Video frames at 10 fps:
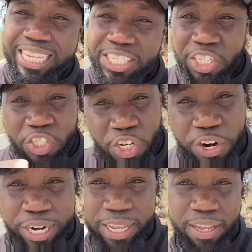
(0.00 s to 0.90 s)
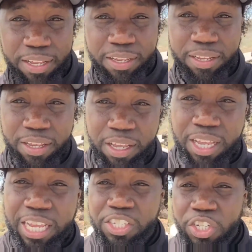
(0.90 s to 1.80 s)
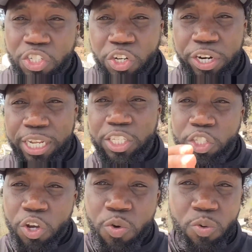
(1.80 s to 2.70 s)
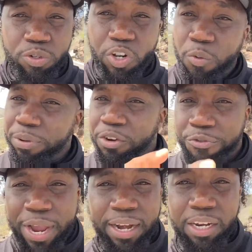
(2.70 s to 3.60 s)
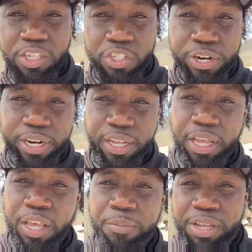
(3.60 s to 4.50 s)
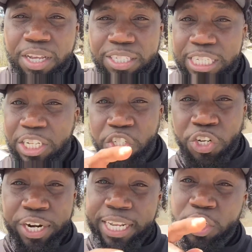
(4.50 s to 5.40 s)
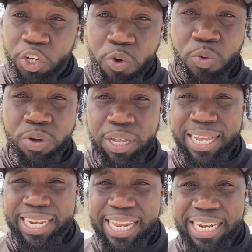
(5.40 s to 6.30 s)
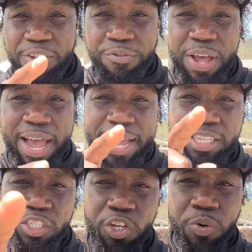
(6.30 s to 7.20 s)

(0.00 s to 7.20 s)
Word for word: it's the journey. It's the journey too. Don't be afraid of the journey because it's the journey too that defines